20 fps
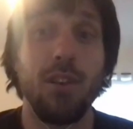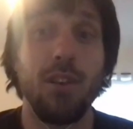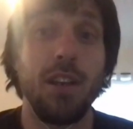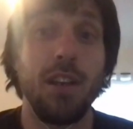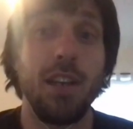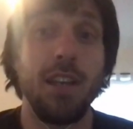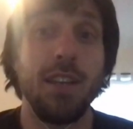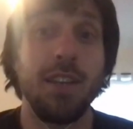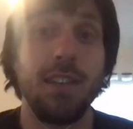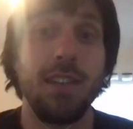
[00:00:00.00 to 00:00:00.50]

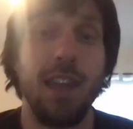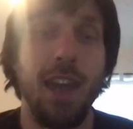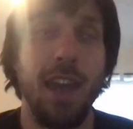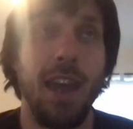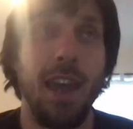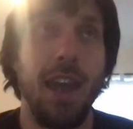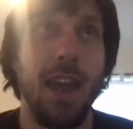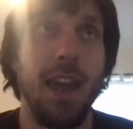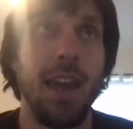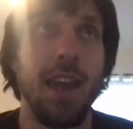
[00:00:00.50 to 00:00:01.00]
is
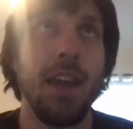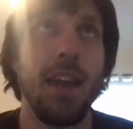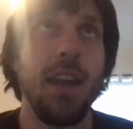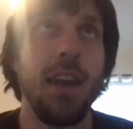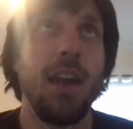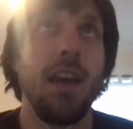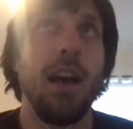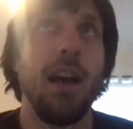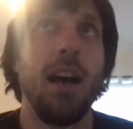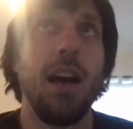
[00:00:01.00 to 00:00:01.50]
a
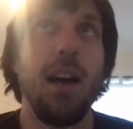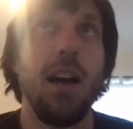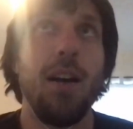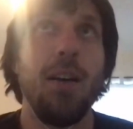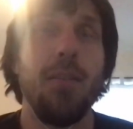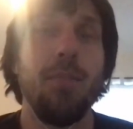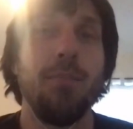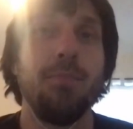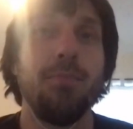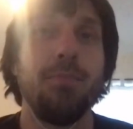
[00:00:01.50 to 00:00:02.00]

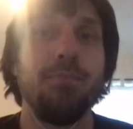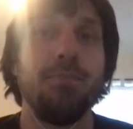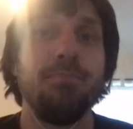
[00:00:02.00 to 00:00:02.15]
um,